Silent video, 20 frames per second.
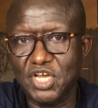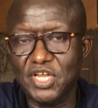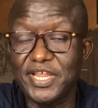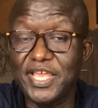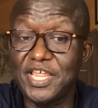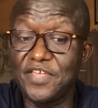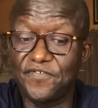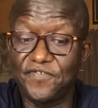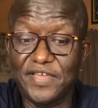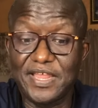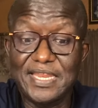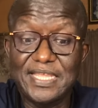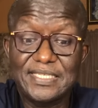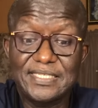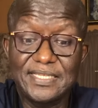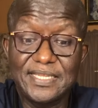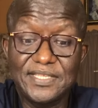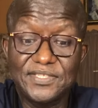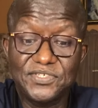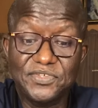And if you're
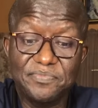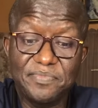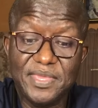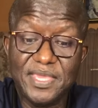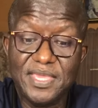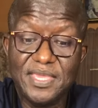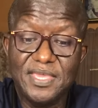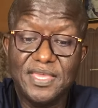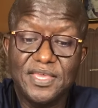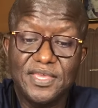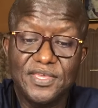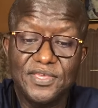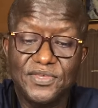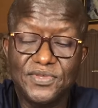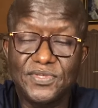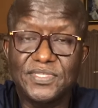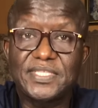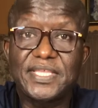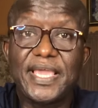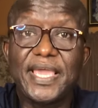listening to me,
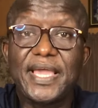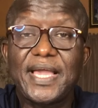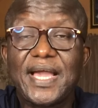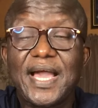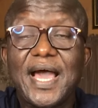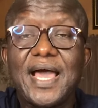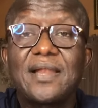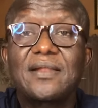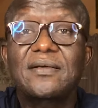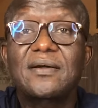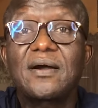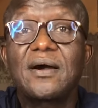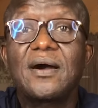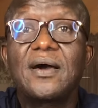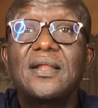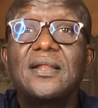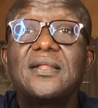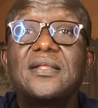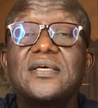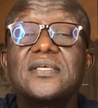you take
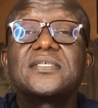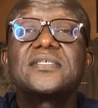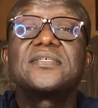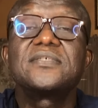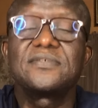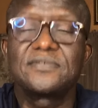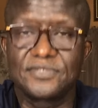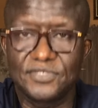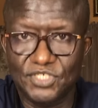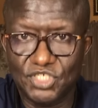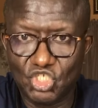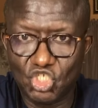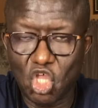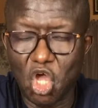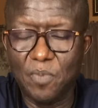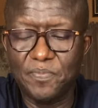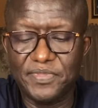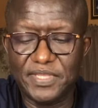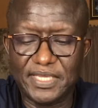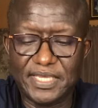alcohol,
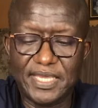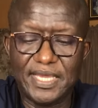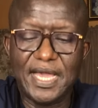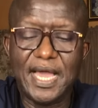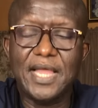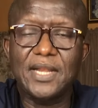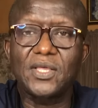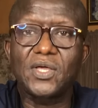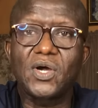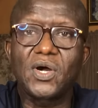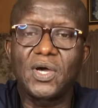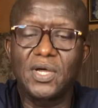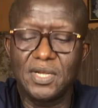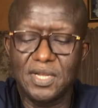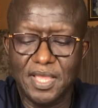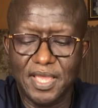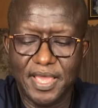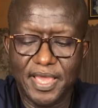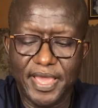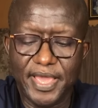stop taking alcohol
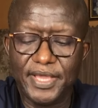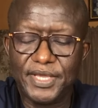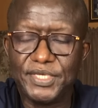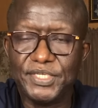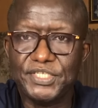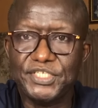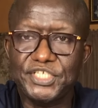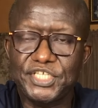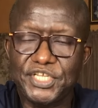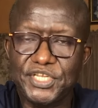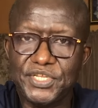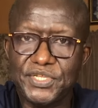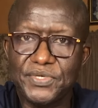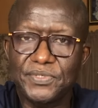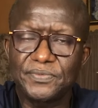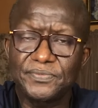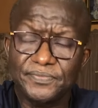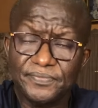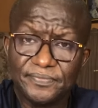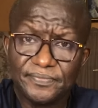and continue